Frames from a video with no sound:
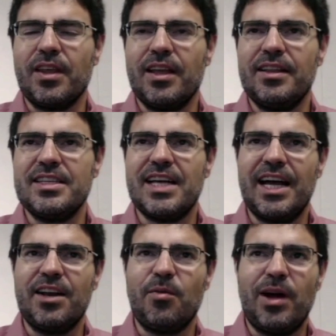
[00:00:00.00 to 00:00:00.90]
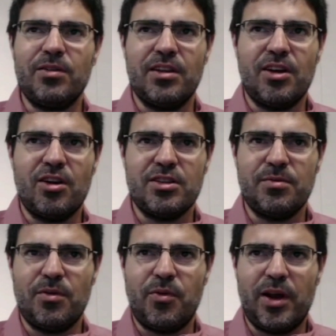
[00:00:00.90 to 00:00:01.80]
designed around the concept
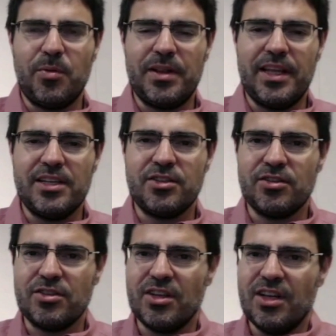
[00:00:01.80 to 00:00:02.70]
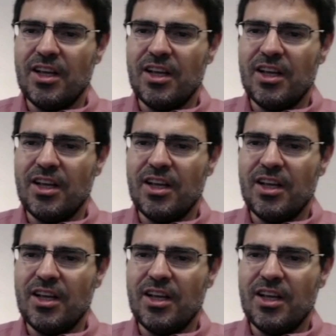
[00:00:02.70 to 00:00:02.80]
of recommendations.